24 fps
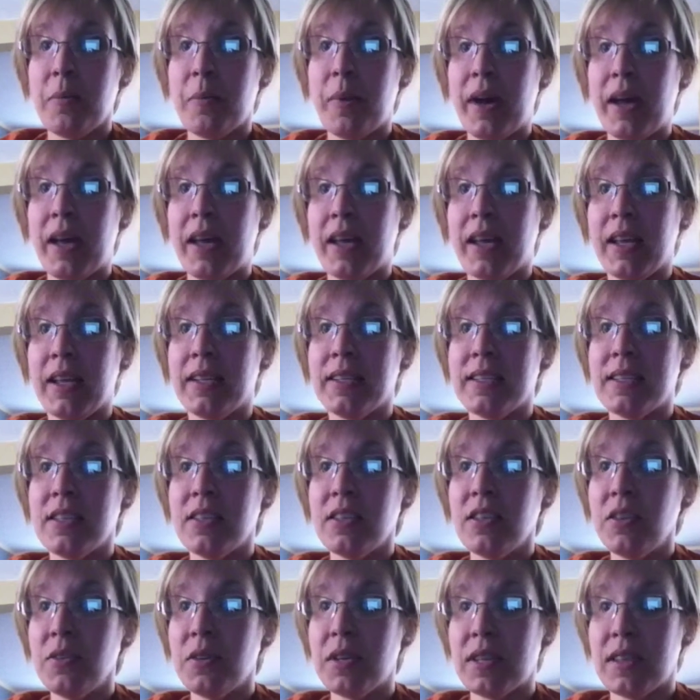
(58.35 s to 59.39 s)
but
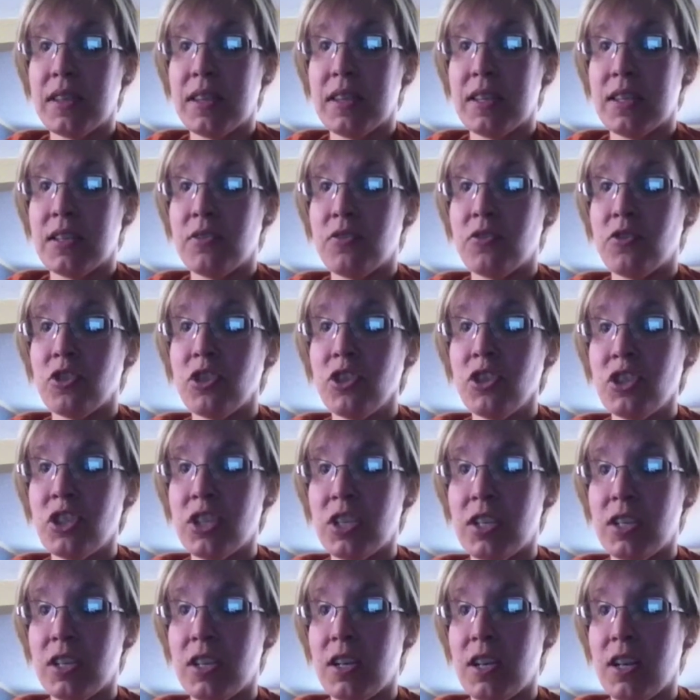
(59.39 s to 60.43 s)
until you get the
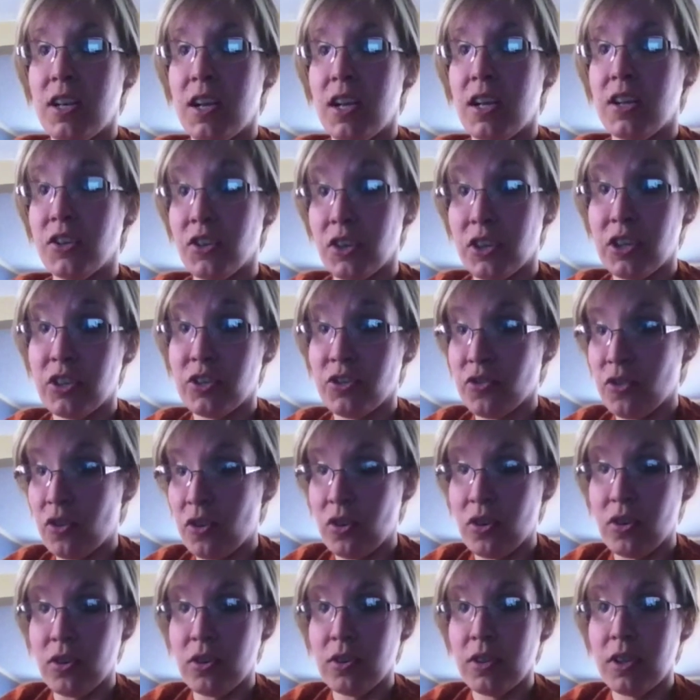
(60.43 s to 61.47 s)
nutrition under
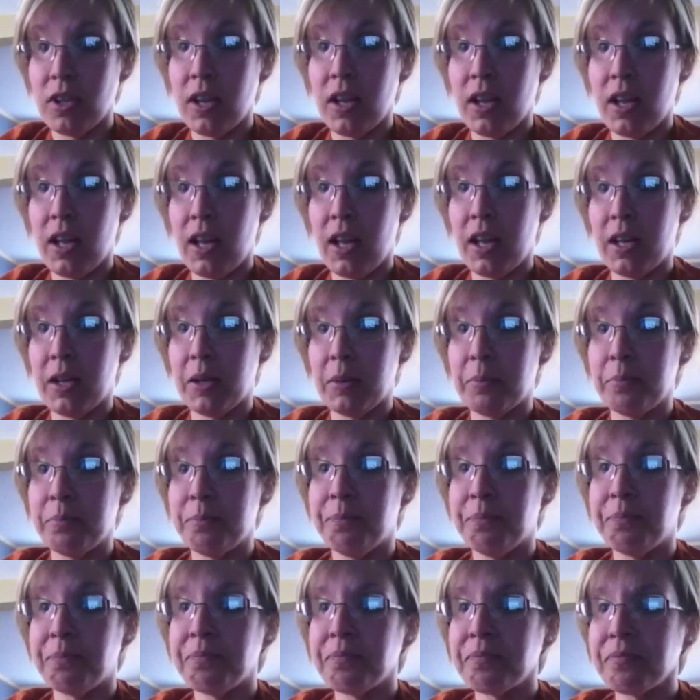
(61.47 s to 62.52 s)
control, um,
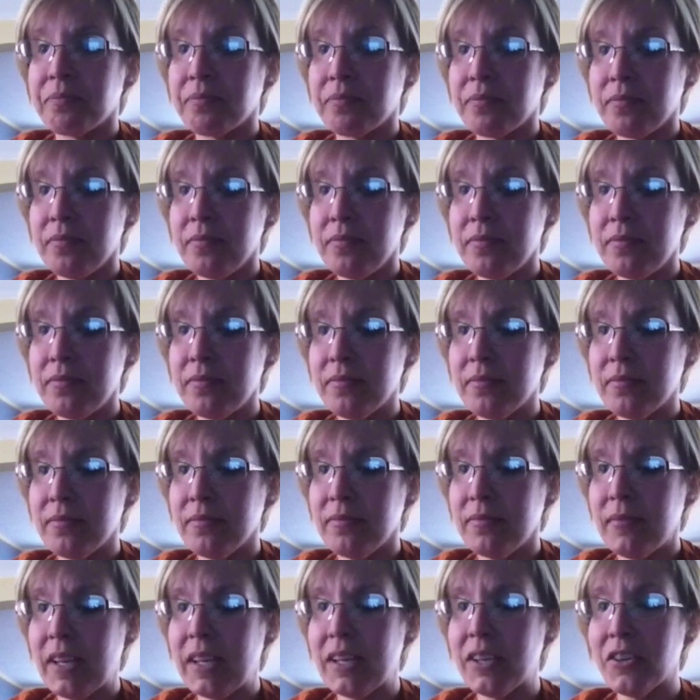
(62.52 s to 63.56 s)

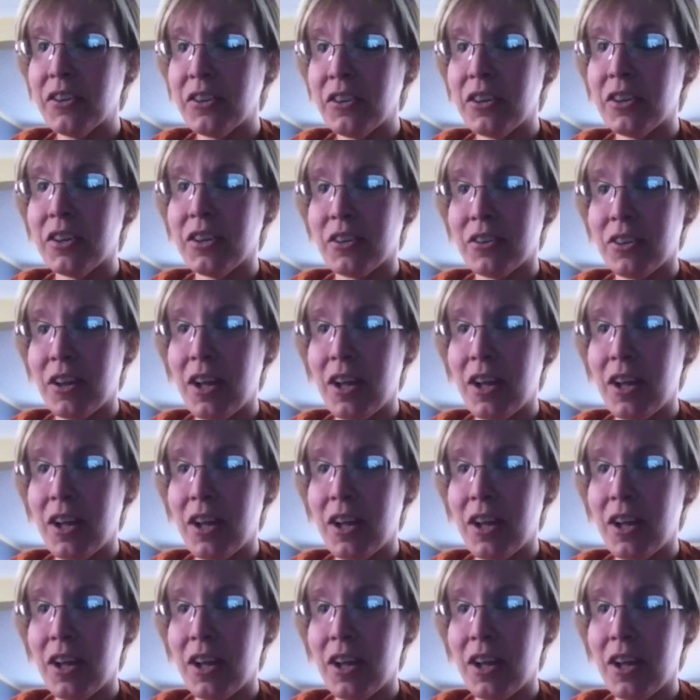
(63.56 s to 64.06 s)
you're you're